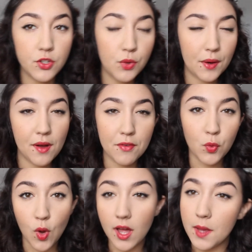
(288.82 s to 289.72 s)
do, however,
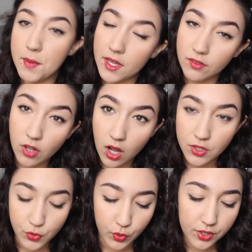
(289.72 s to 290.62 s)
want a bit of
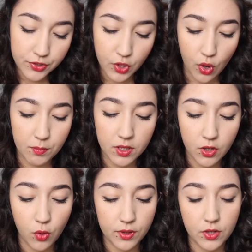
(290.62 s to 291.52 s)
contour, so I'm going to
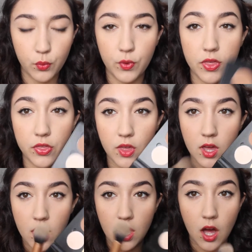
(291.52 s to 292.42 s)
go in with
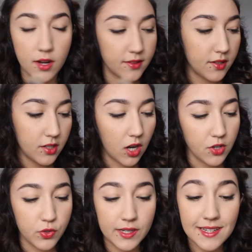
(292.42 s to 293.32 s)
Anastasia
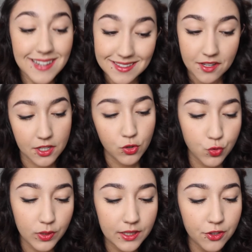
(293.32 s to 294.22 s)
Contour Kit, as I
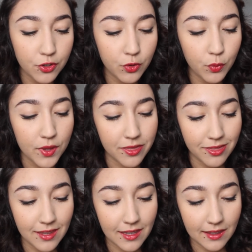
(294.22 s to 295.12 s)
usually do, with
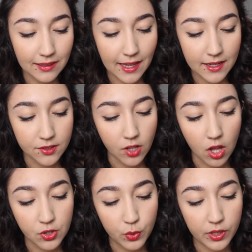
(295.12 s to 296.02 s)
the lightest
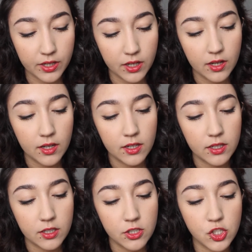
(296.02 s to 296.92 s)
contour
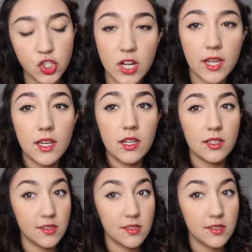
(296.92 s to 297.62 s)
shade.